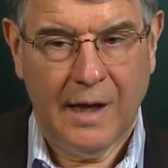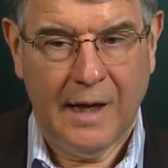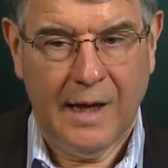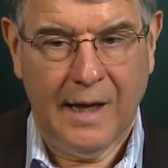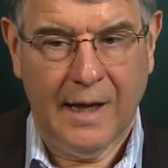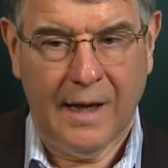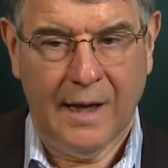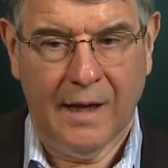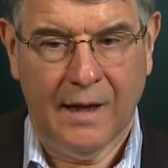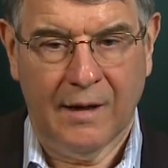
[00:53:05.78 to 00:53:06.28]

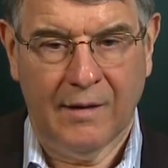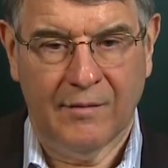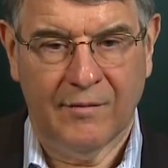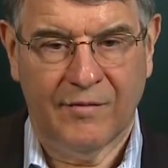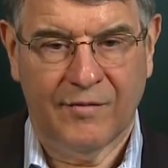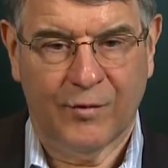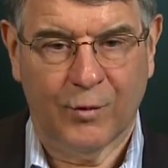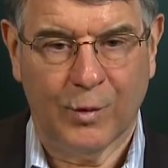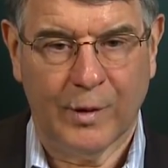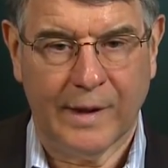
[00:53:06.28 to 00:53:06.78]

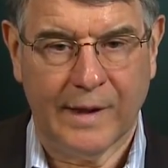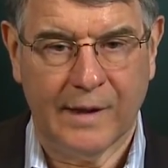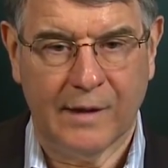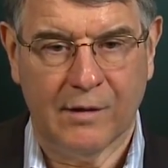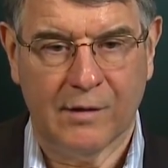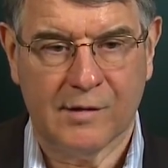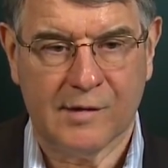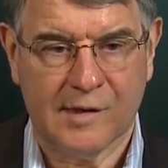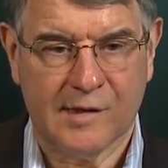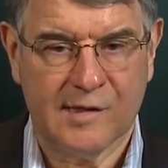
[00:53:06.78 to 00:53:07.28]
and 40
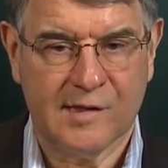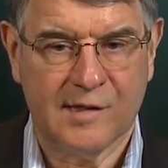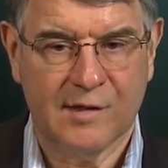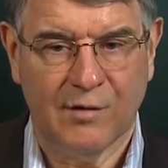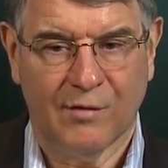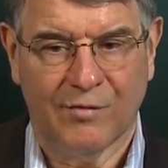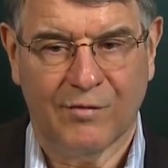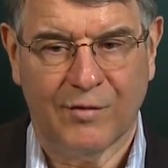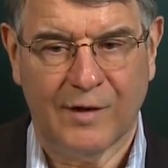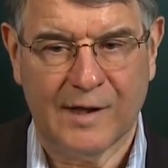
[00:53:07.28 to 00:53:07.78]
years it's
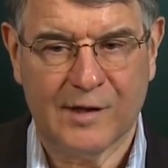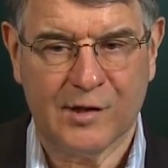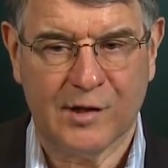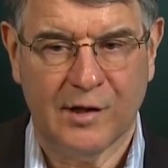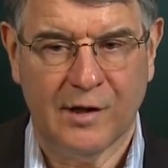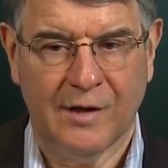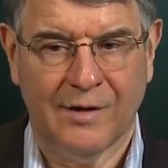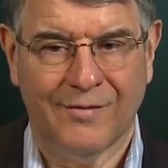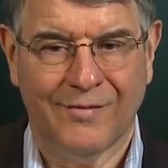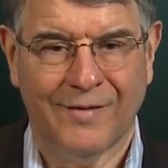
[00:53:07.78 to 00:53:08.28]
still fresh
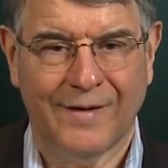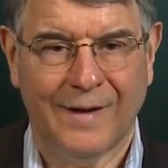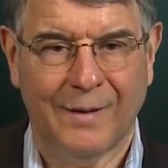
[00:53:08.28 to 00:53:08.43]
enough,